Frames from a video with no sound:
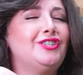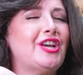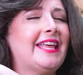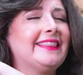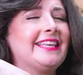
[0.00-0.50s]

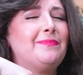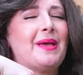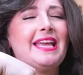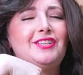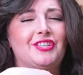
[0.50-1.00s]
gently,
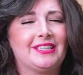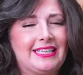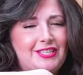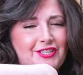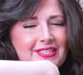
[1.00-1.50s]

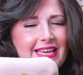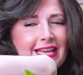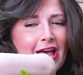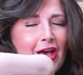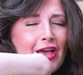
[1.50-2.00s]
patiently, just like